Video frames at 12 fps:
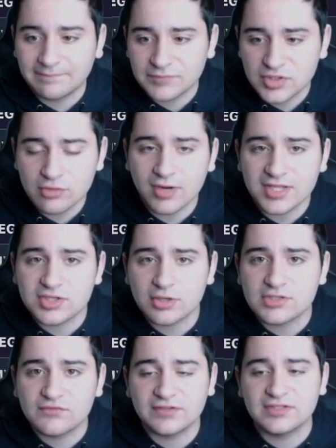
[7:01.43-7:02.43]
2 red
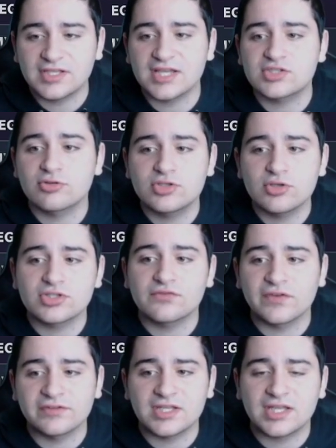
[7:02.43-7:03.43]
zone is 50K, so
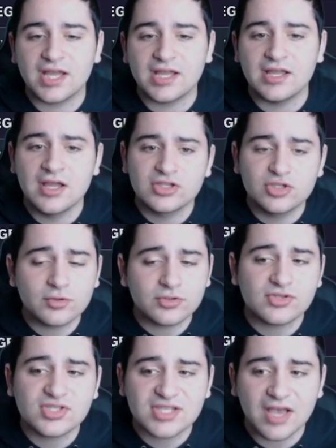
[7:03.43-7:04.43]
250K,
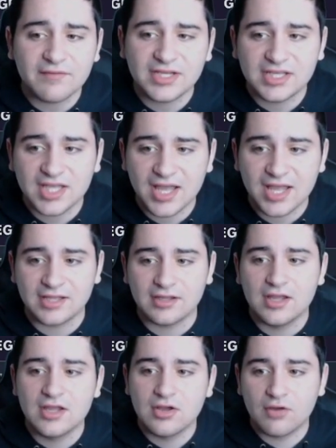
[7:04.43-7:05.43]
270K
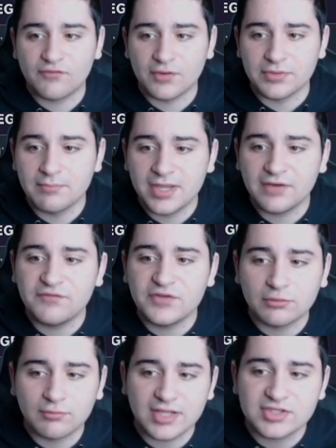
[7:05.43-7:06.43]
from the
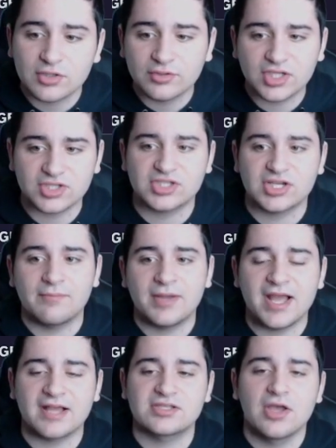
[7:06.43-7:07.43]
midfield red zone touchdown
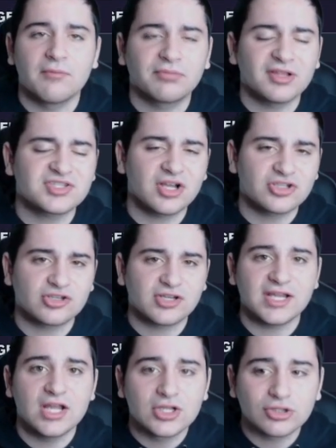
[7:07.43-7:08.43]
packs, plus the
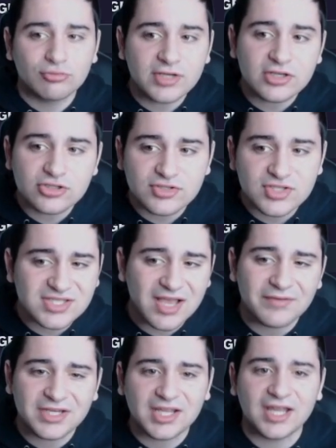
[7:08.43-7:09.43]
100K,
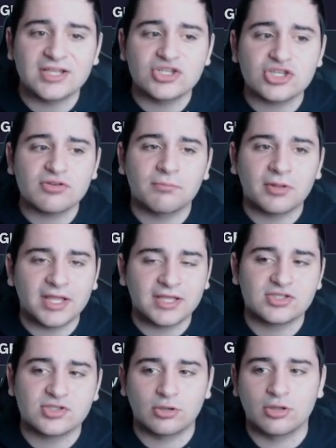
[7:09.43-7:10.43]
370K just from
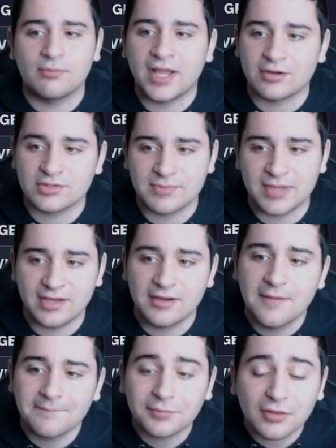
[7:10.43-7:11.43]
playing solo battles, man.
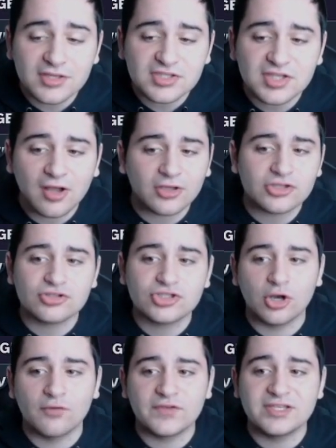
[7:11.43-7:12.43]
Plus the 100
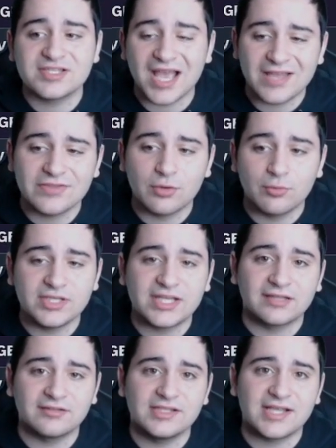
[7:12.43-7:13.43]
trophies and the
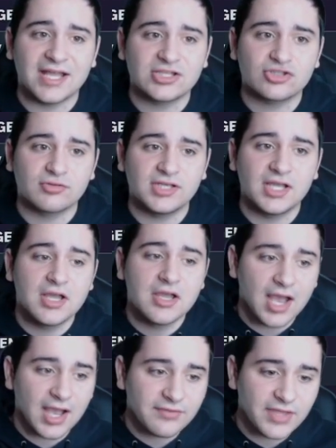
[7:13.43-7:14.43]
Weekend League entry,
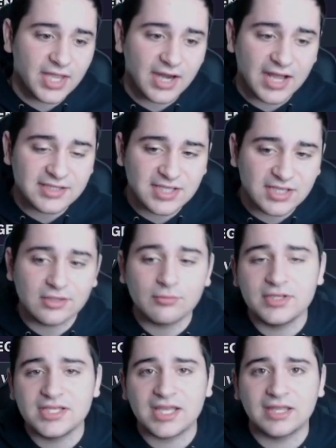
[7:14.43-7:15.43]
and then I did the
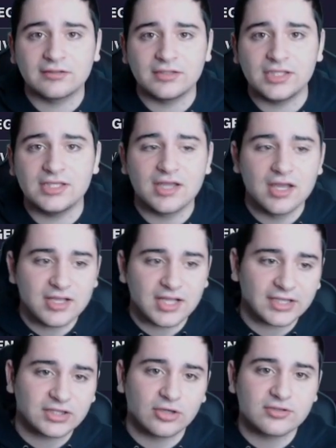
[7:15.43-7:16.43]
Weekend League,
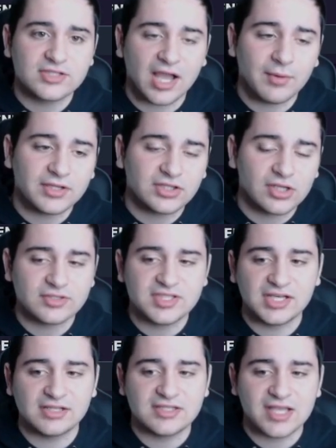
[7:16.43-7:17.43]
got 13. I went
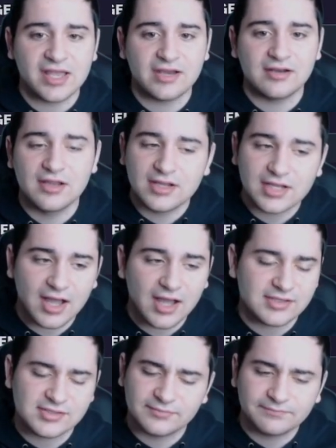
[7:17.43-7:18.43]
13-10,
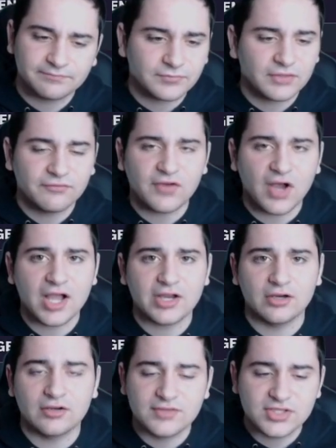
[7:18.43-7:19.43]
guys.
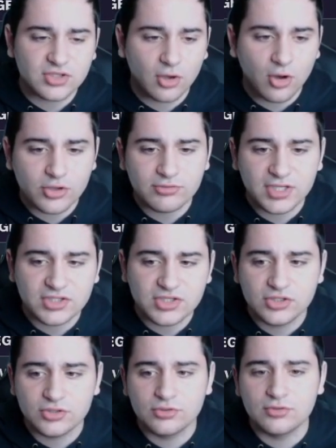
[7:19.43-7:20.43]
Fire. This is all you need to
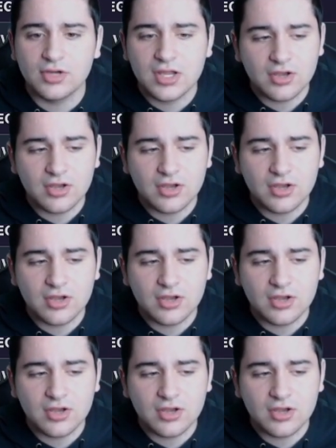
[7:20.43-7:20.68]
do.